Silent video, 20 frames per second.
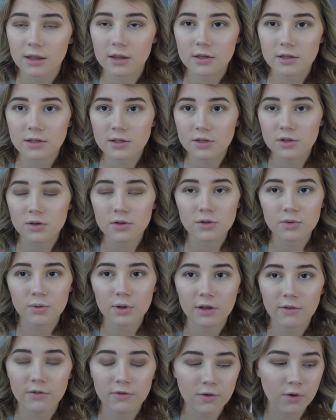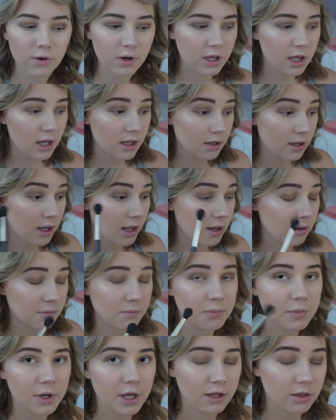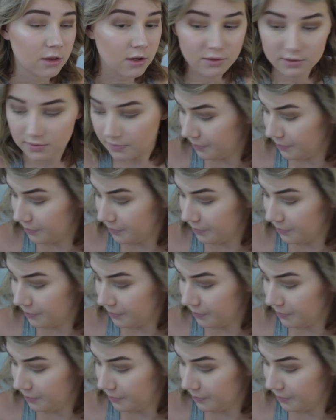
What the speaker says: the 224 again and blend those,